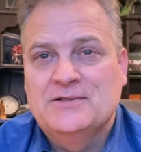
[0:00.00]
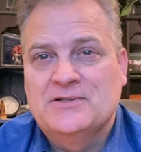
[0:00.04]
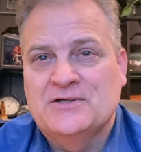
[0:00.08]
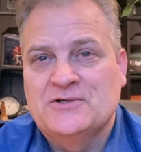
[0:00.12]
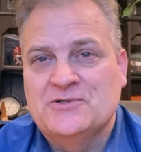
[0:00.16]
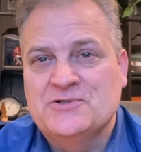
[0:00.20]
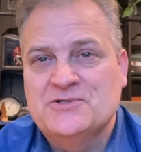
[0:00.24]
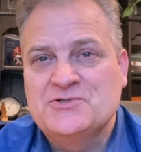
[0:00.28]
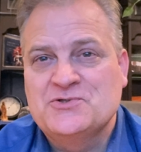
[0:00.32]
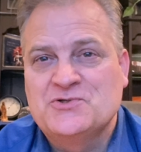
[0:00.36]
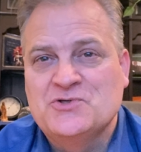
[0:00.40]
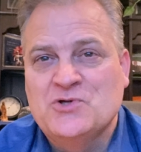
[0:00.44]

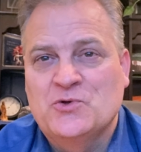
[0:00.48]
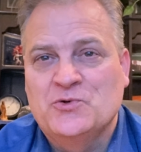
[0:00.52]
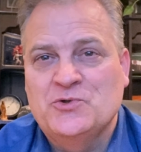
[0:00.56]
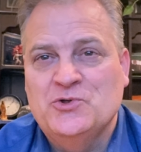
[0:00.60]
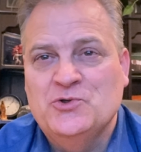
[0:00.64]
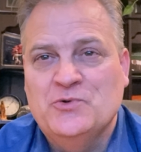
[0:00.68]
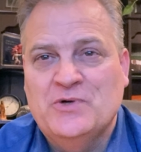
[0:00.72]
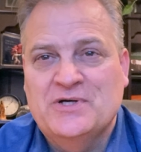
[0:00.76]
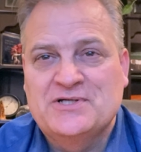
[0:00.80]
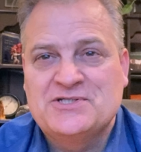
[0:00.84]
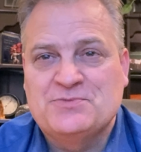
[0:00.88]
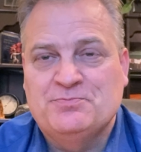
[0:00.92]
There is no
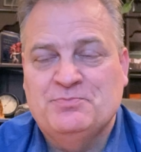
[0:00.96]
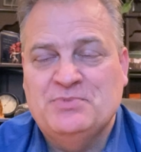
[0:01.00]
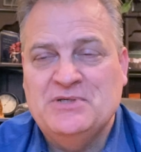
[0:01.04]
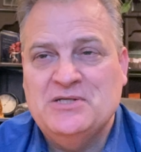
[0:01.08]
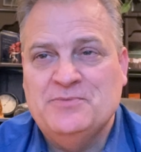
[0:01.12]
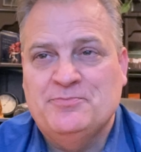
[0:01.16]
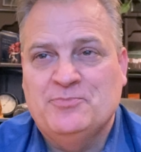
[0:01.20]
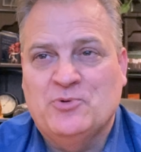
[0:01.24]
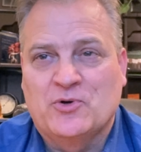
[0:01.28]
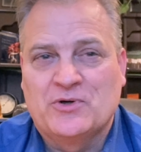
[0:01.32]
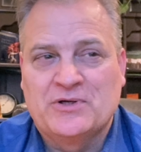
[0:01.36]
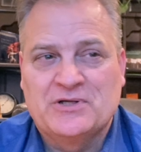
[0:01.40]

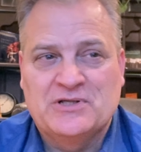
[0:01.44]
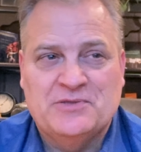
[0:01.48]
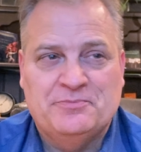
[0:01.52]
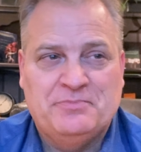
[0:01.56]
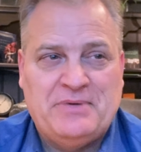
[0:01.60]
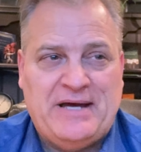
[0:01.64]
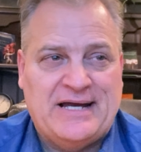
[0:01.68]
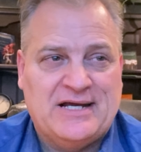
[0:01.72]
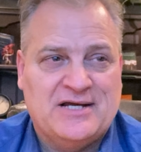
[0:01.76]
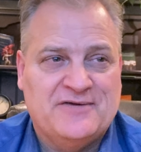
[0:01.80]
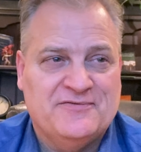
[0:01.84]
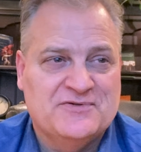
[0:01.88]
USB port in the
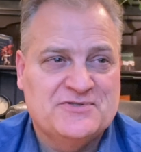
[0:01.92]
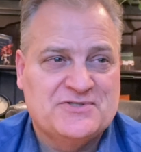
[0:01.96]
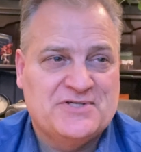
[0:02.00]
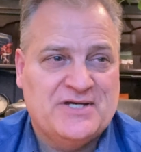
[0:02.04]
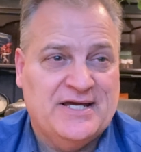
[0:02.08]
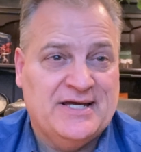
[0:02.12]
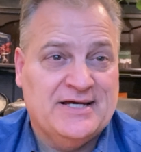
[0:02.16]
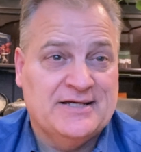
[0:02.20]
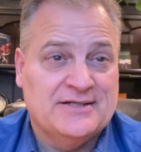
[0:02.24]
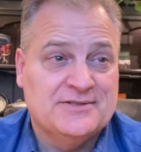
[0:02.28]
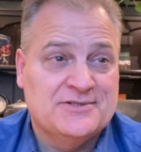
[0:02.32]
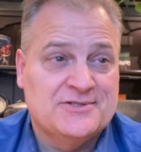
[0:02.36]
back of his
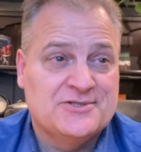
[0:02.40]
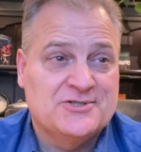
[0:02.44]
head.